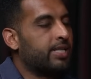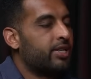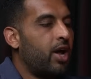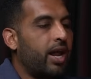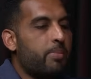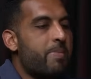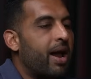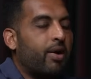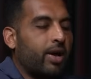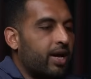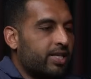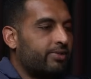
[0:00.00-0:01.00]
It's not
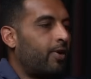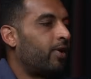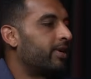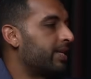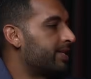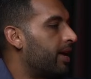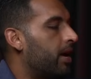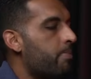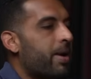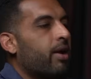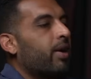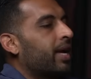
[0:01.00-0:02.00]
America's fault. It's not
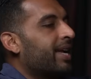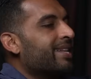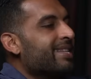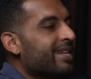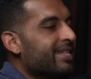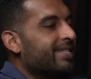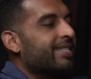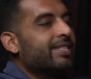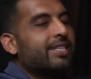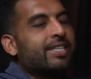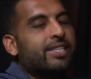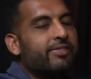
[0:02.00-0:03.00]

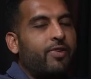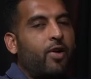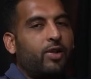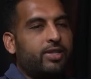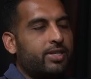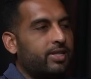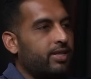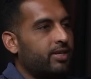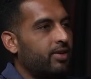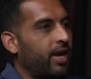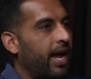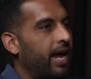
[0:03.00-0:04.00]
Americans' fault,
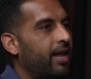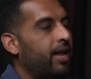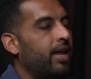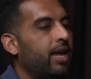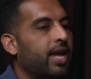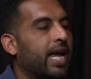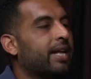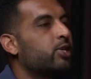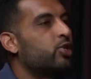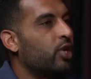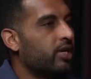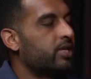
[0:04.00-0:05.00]
okay?
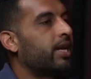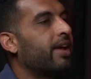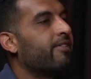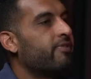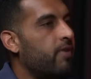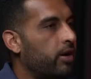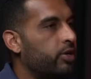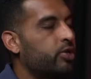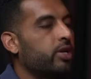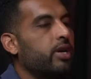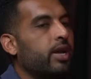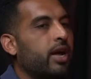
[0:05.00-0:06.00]
It's just a
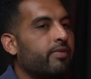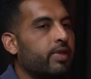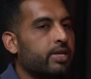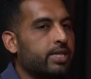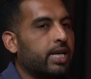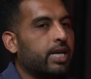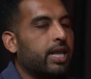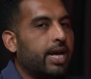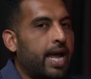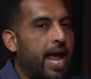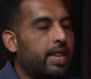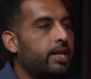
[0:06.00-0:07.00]
function of the
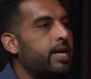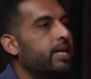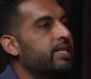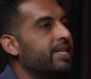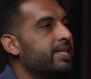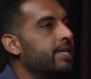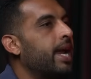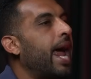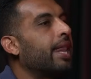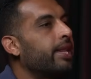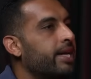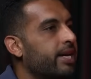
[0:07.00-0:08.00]
cyclicality and
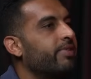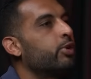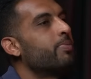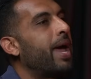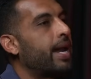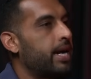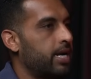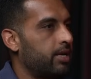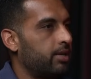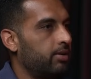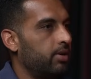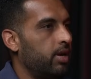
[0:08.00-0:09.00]
seasonality of humanity.